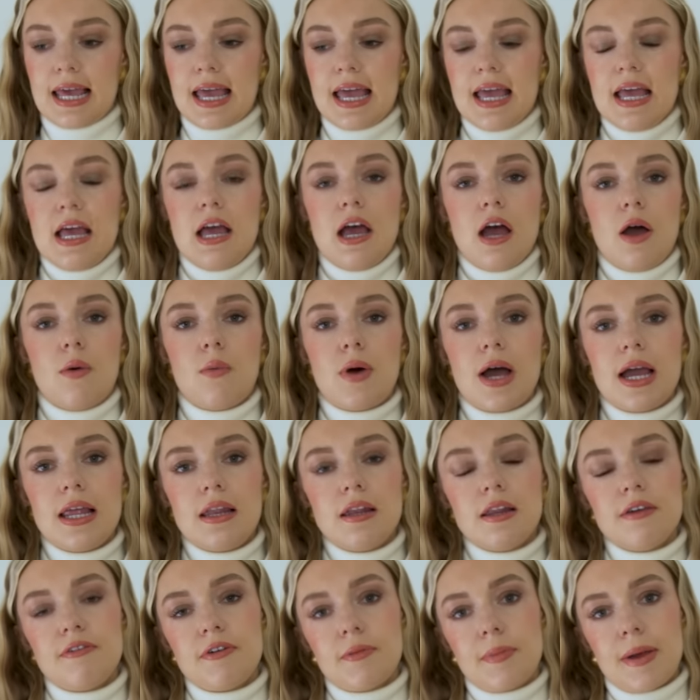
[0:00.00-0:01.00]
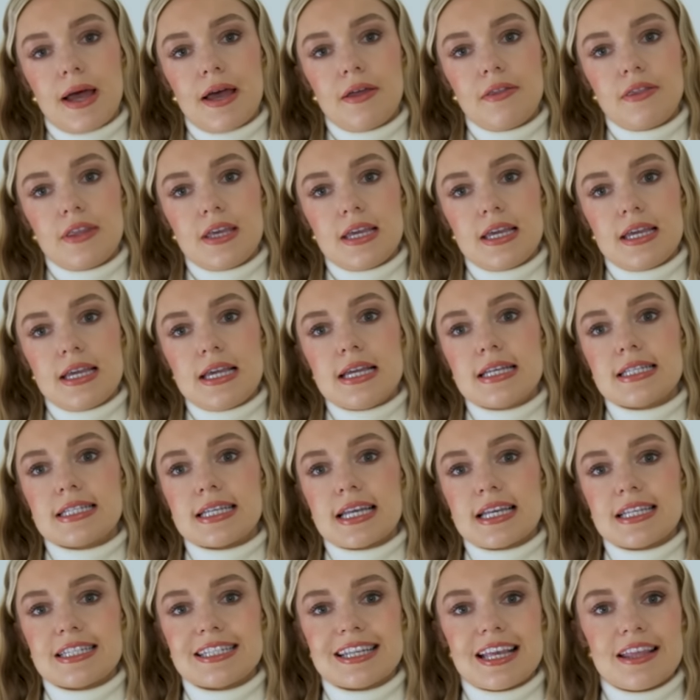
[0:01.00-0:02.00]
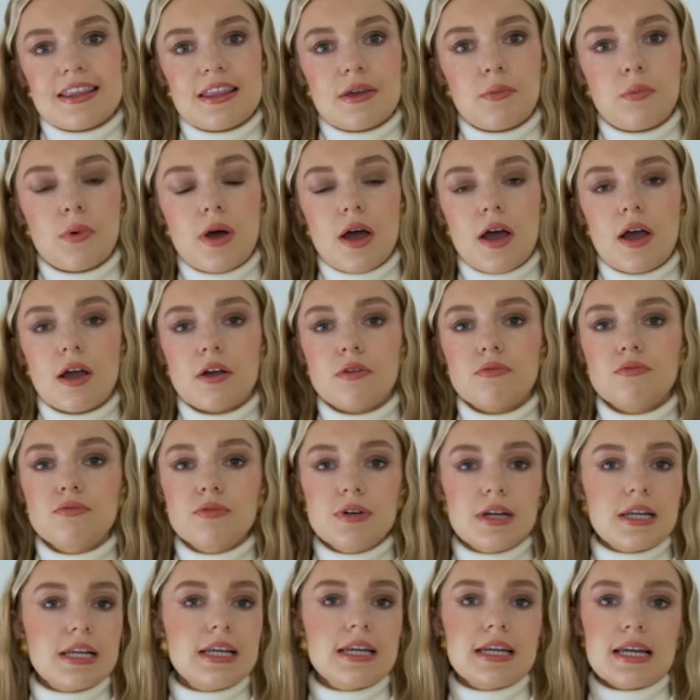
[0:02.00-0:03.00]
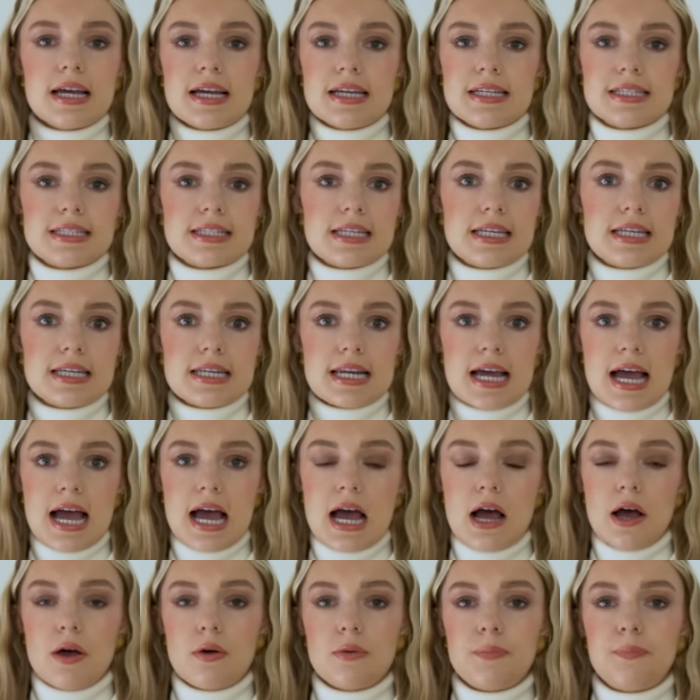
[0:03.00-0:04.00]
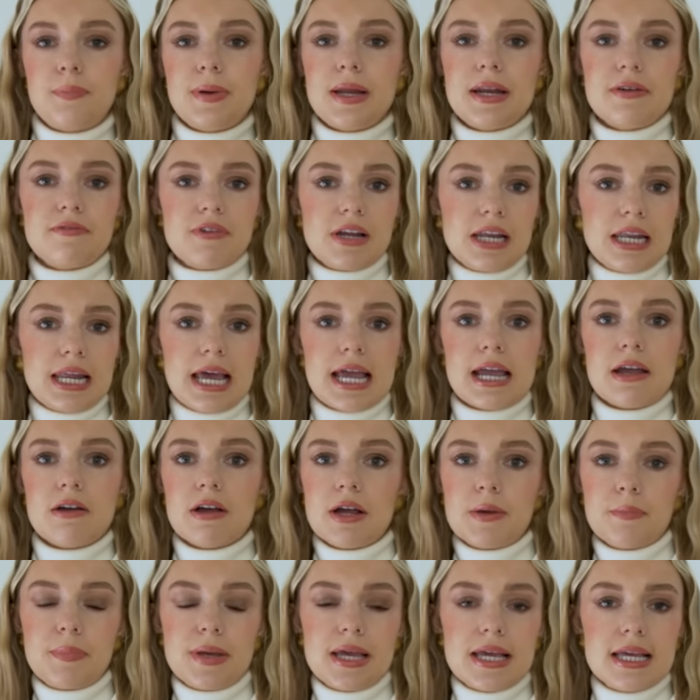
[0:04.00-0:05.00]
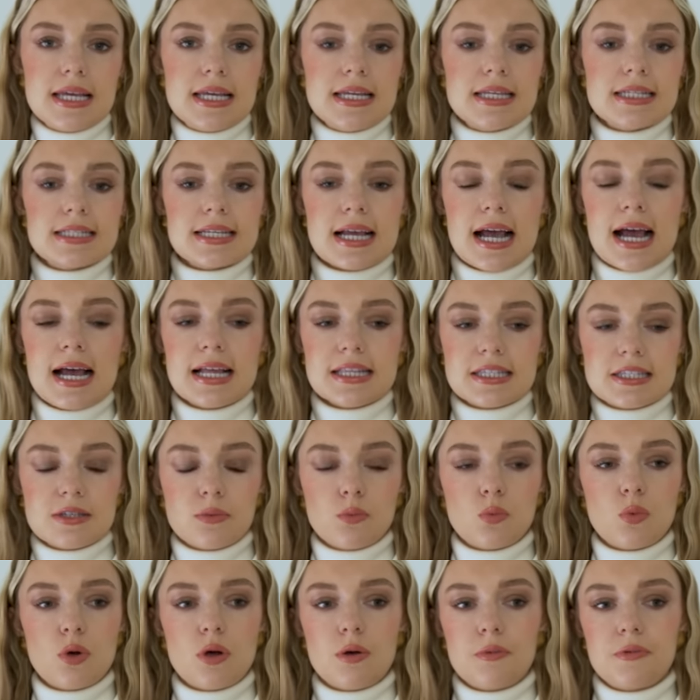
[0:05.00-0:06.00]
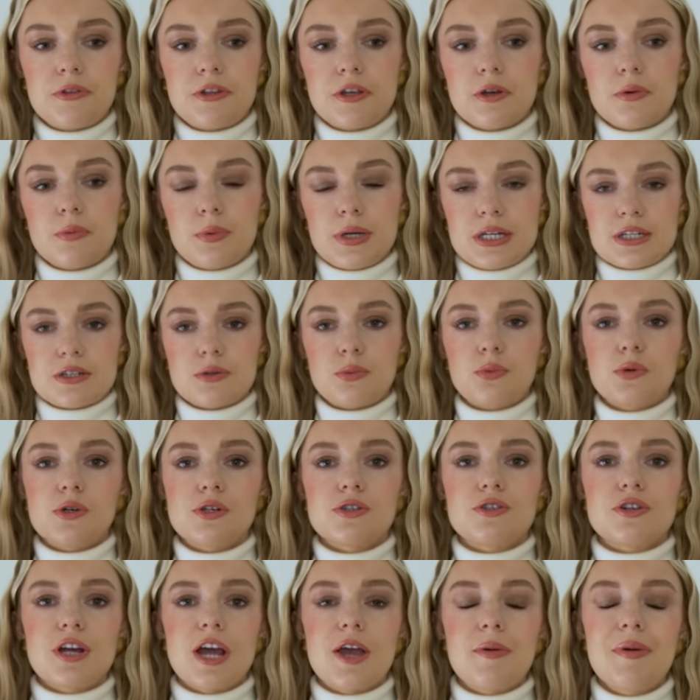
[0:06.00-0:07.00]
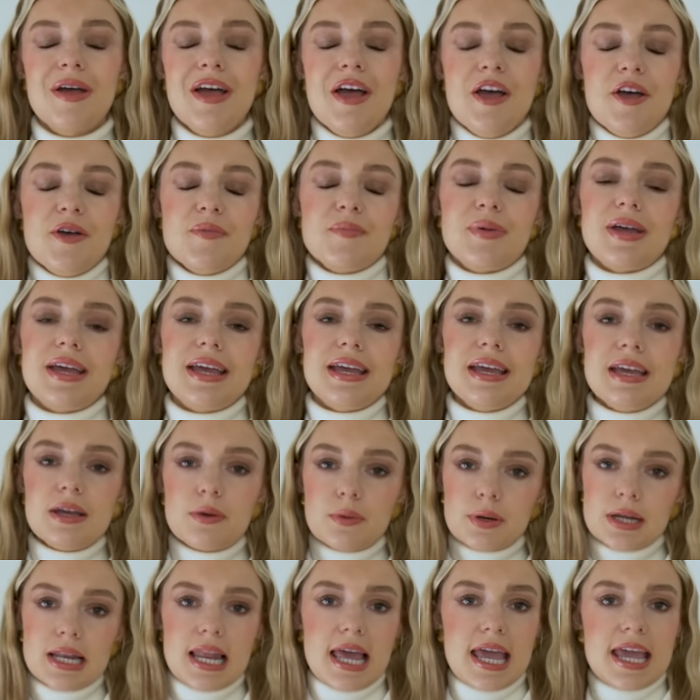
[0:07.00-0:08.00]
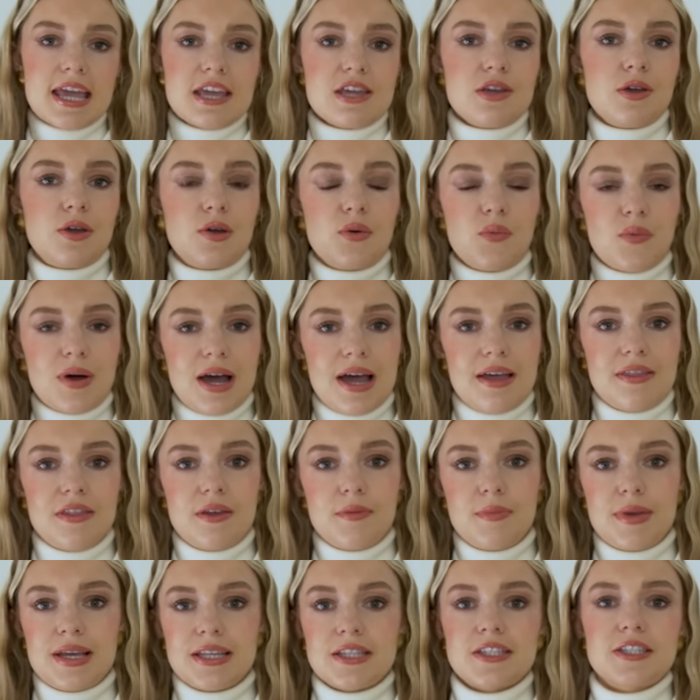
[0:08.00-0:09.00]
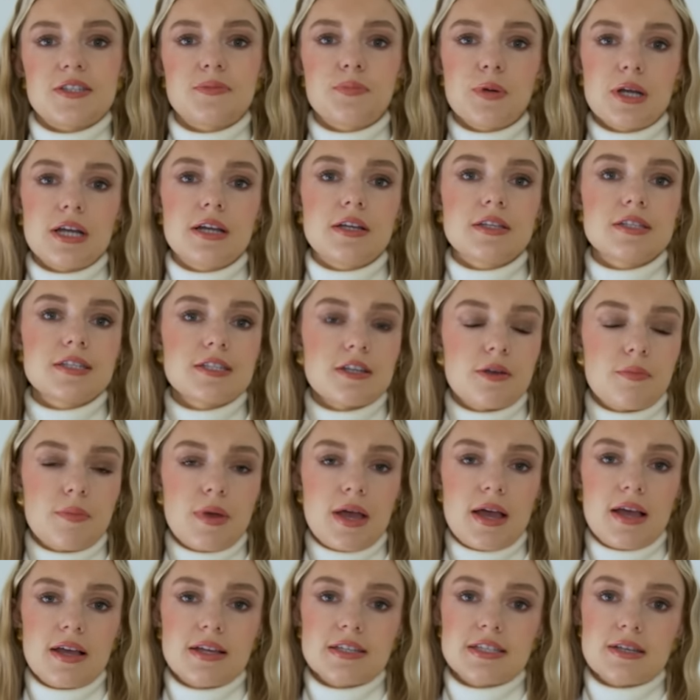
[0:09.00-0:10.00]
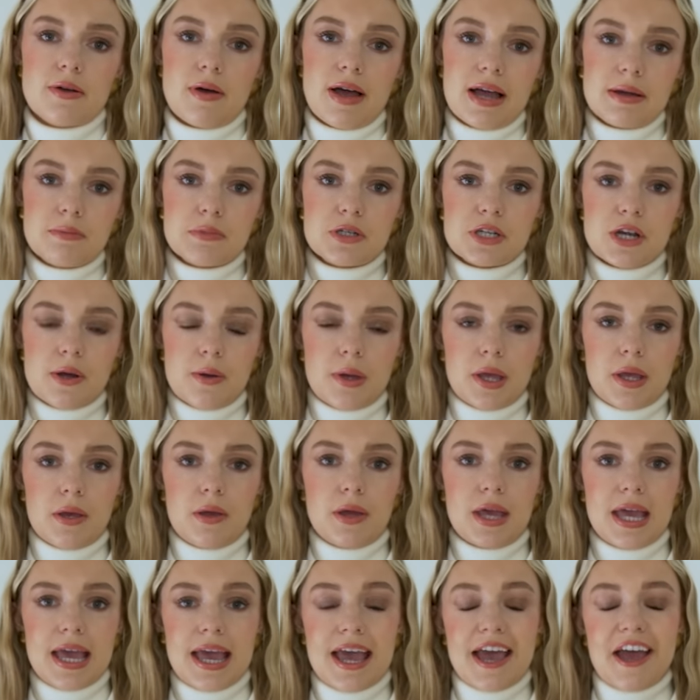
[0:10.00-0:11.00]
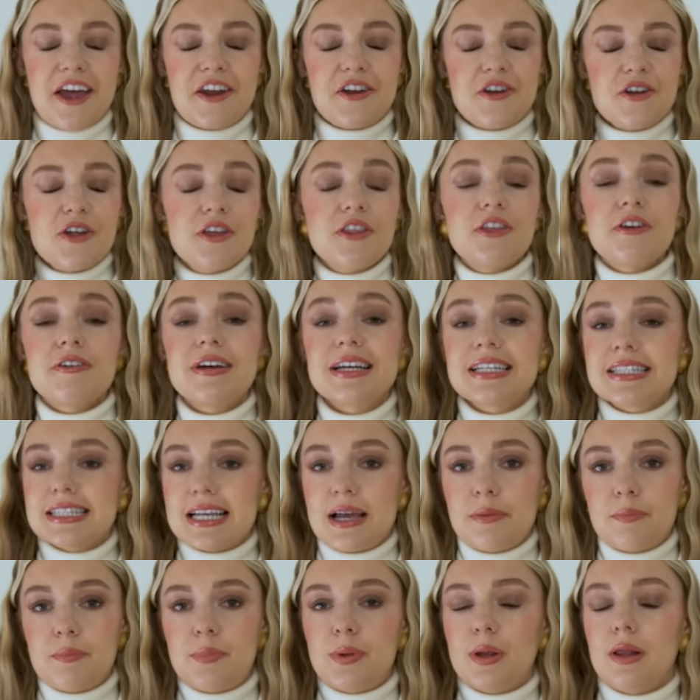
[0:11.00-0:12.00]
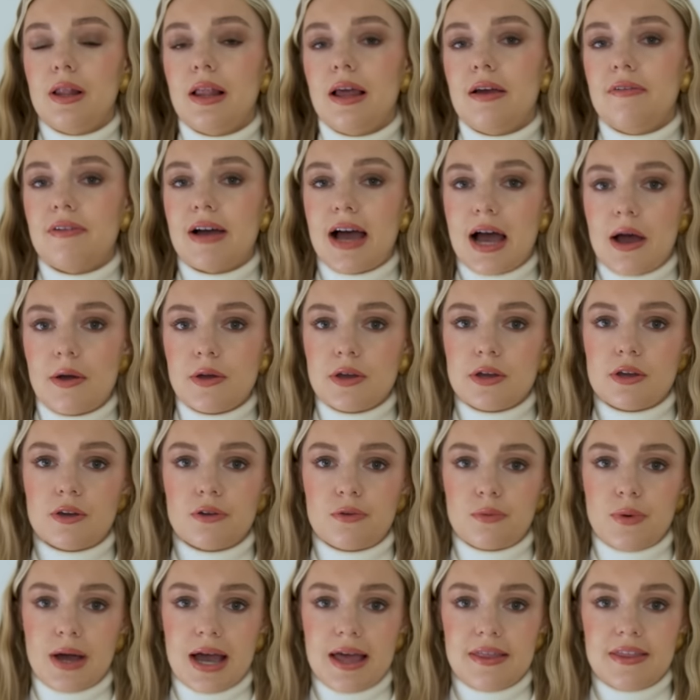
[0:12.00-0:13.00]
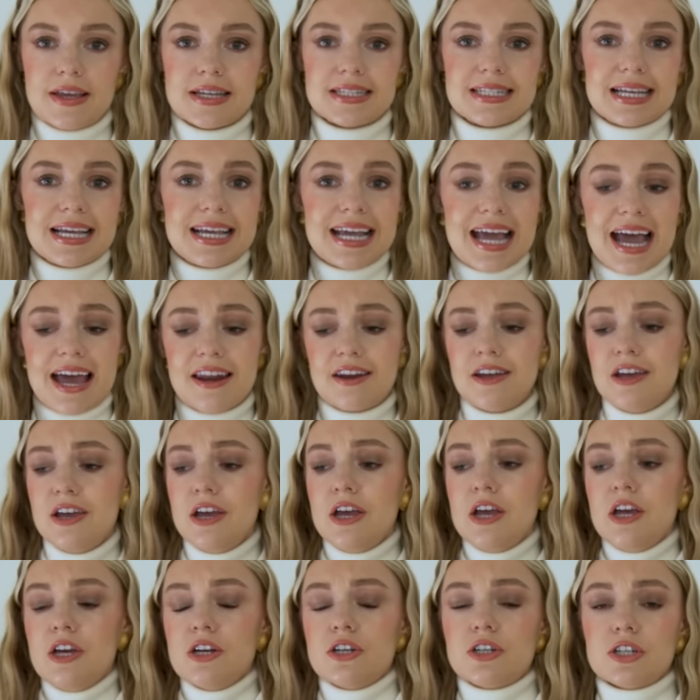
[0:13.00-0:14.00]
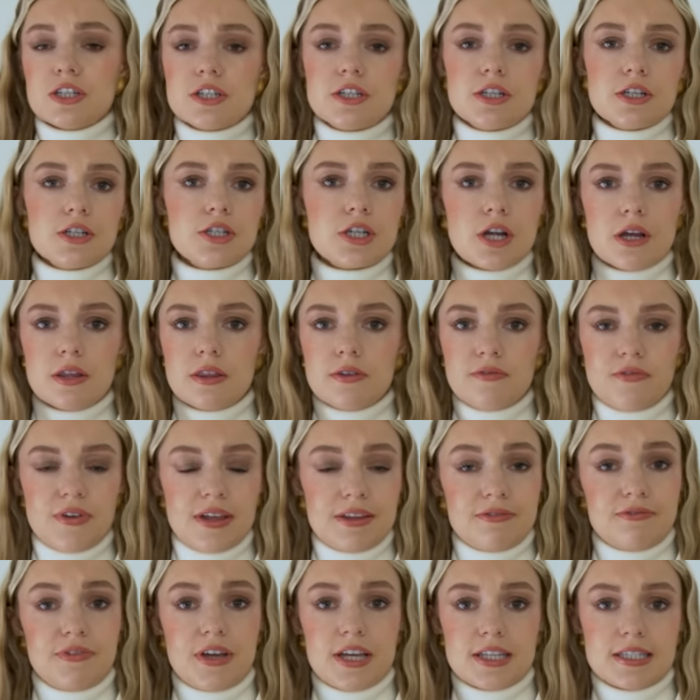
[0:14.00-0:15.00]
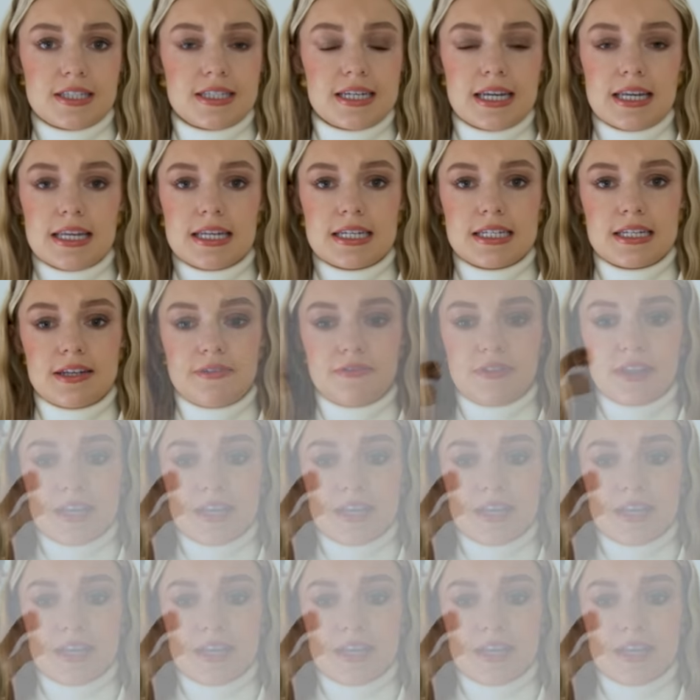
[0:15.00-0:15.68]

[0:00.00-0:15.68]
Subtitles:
it. And what I love about these is that they work really nicely now, bit of a layering piece, add some warmth to your winter wardrobe, but equally you can wear them in spring and summer. So I'm showing you here another example of how you could wear this. Again, just to show the versatility of